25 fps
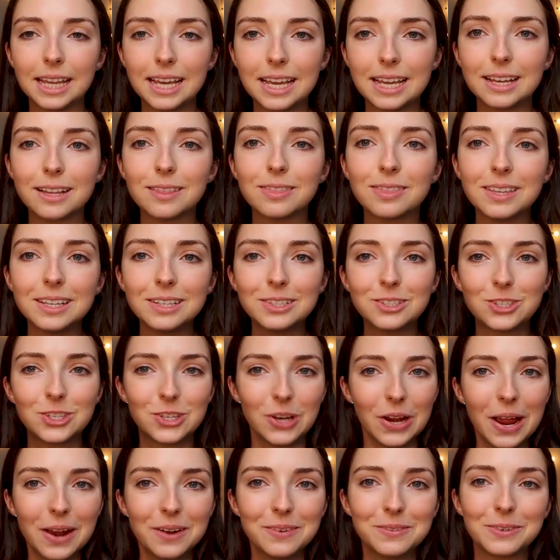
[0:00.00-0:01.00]
like the
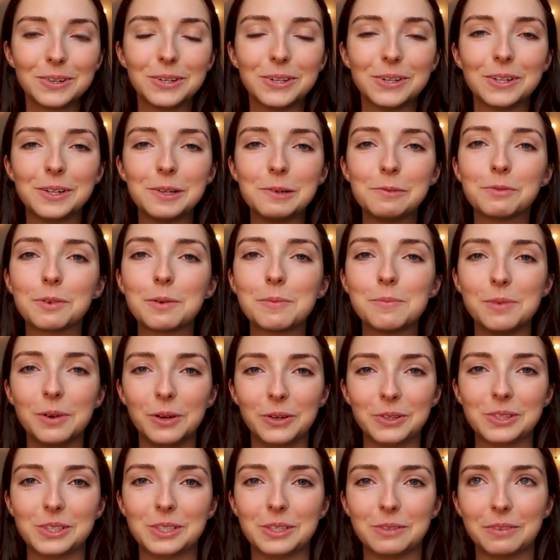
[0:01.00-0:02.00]
general, for
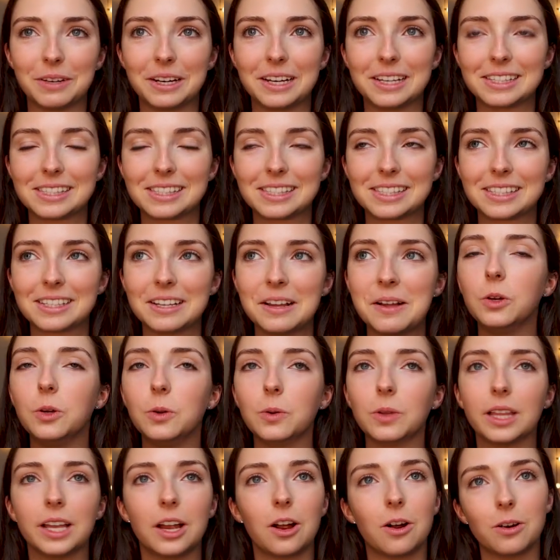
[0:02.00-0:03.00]
most of us who
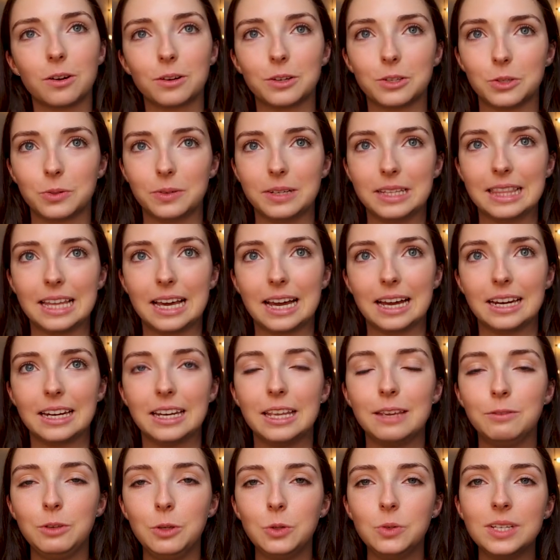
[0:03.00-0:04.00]
like aren't doing
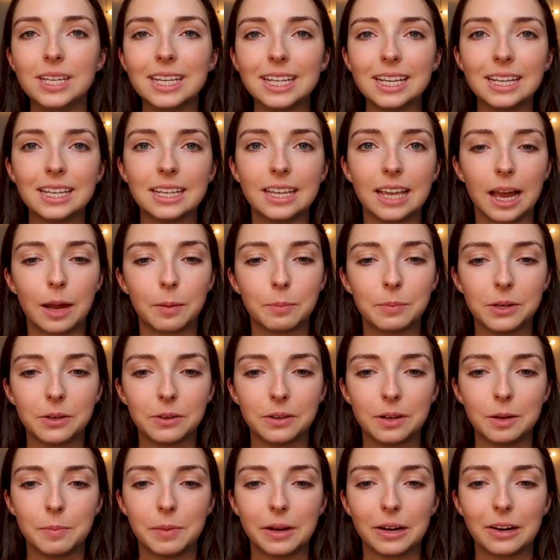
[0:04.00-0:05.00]
that, if you take a gap year
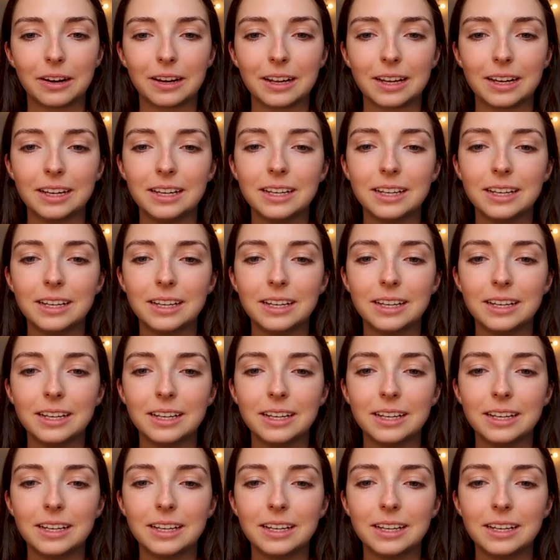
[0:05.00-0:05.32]
in America,